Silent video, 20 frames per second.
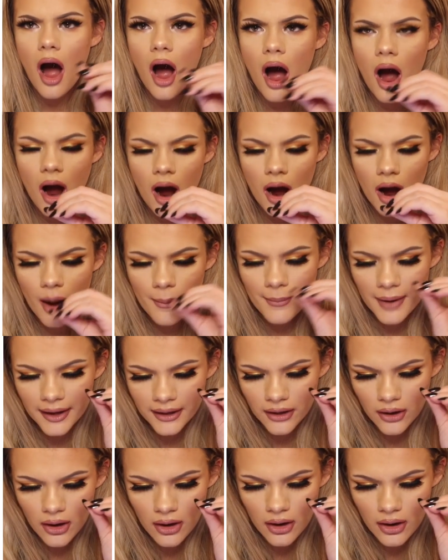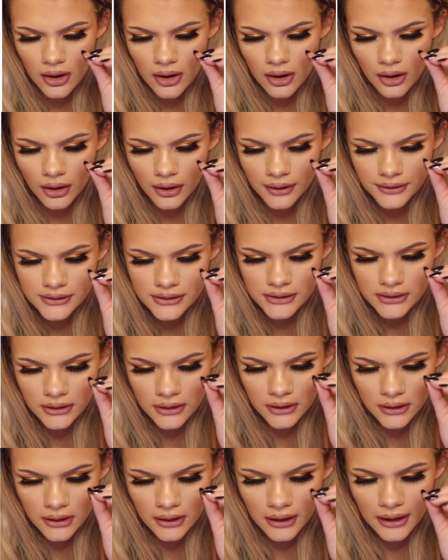Oh my God!
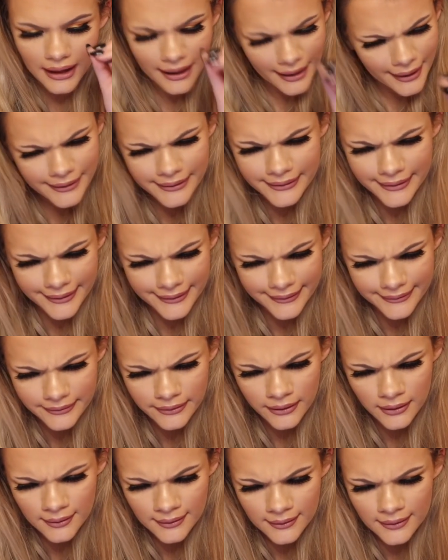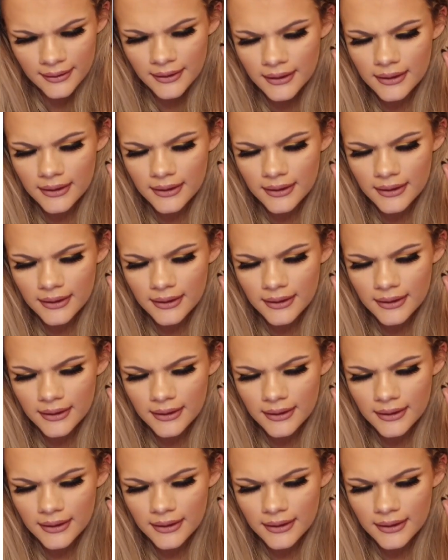Akin!